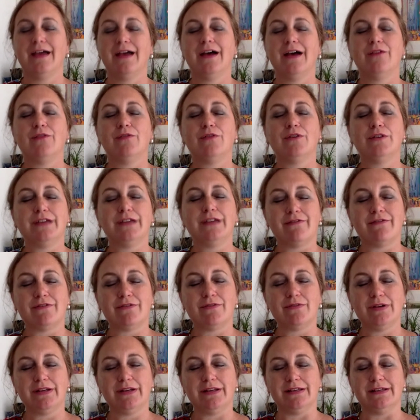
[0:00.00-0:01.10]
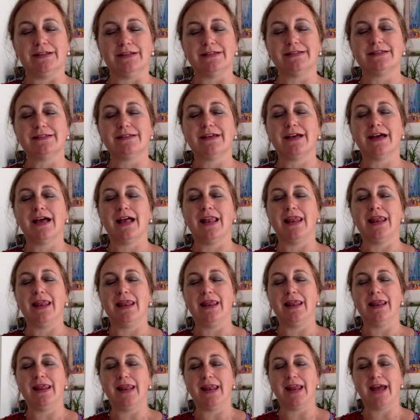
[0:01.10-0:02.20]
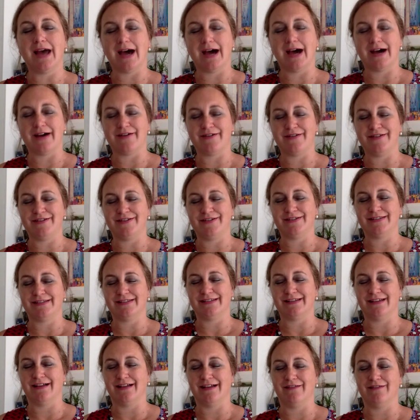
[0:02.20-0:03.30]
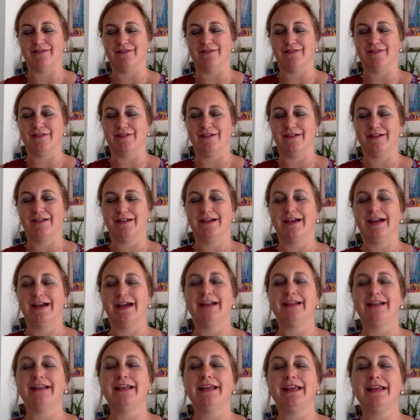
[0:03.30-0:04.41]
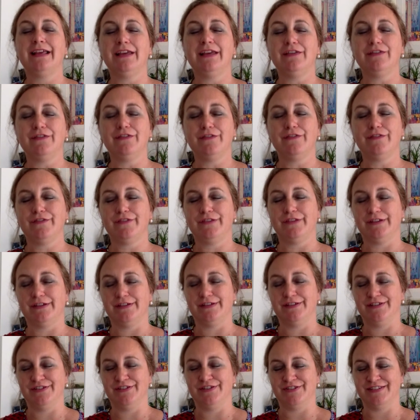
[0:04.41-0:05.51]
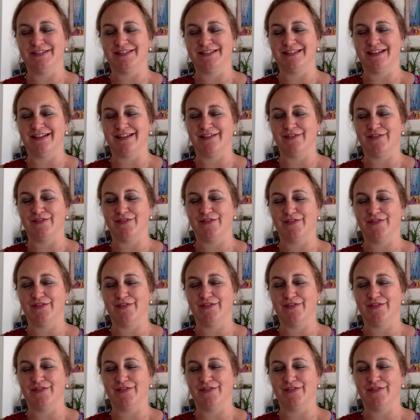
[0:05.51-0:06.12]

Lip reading: Whatever it is, allow yourself and gift yourself